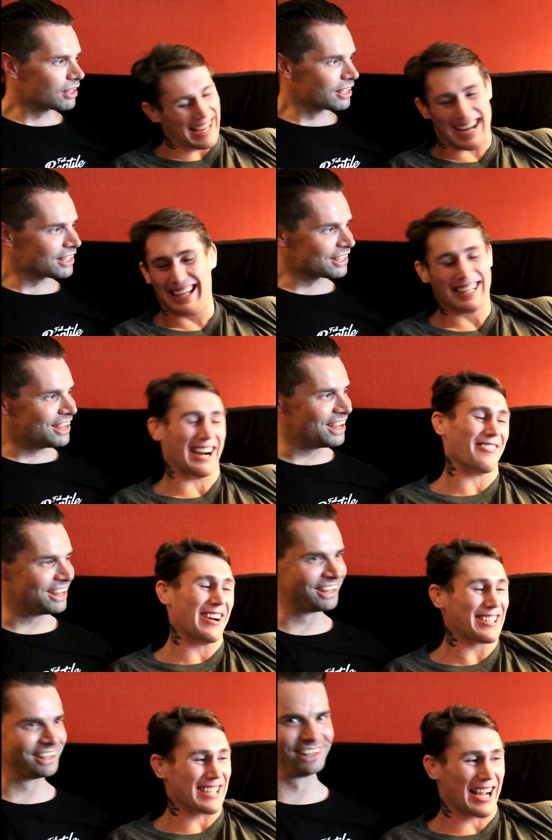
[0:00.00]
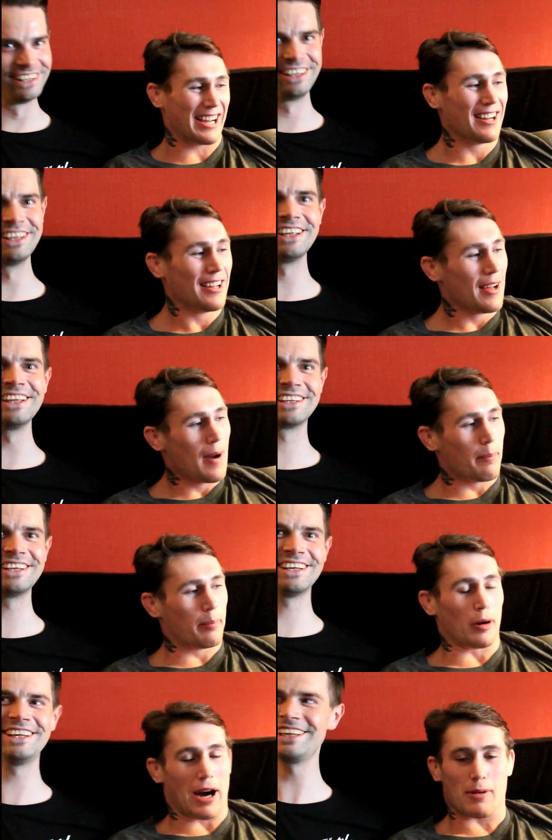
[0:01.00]
Speaker 1: I was dying, but
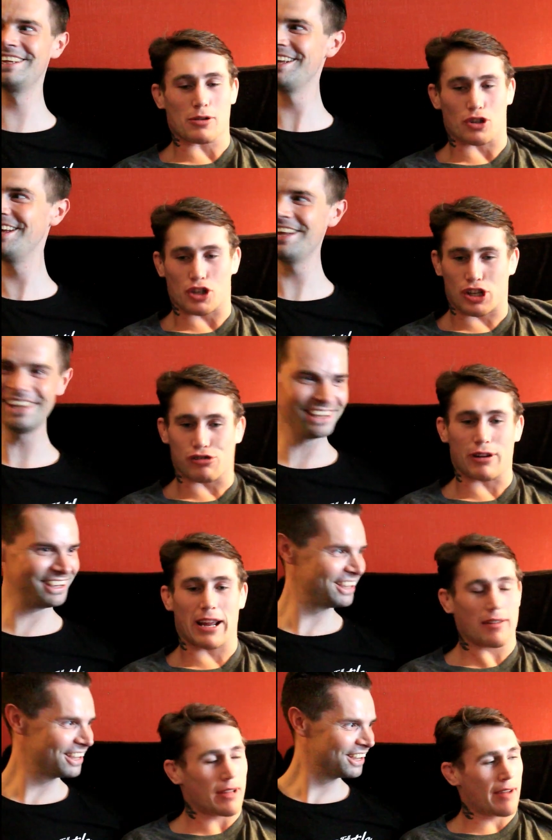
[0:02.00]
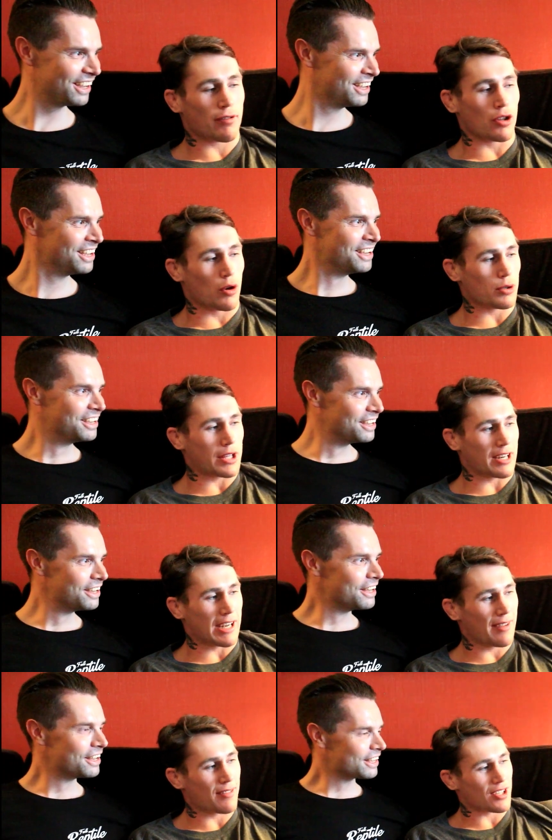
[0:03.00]
I was just crazy. Everyone knows what the
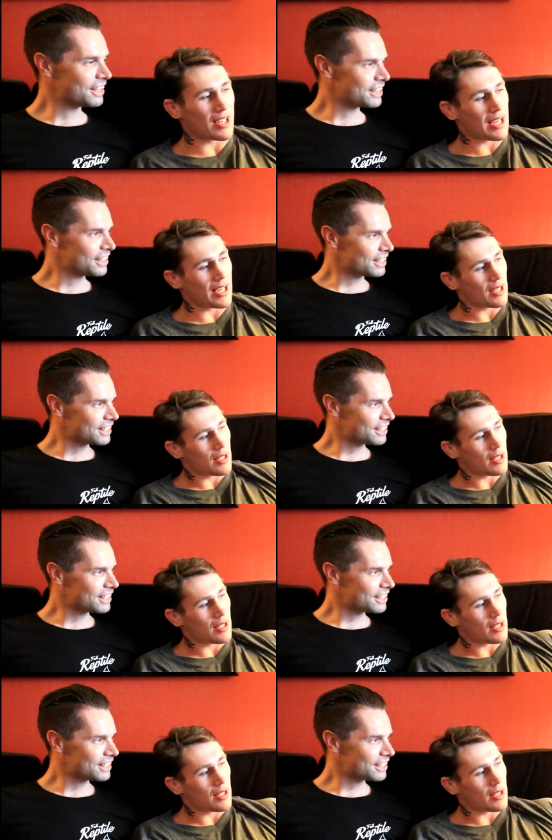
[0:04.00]
cravings are like.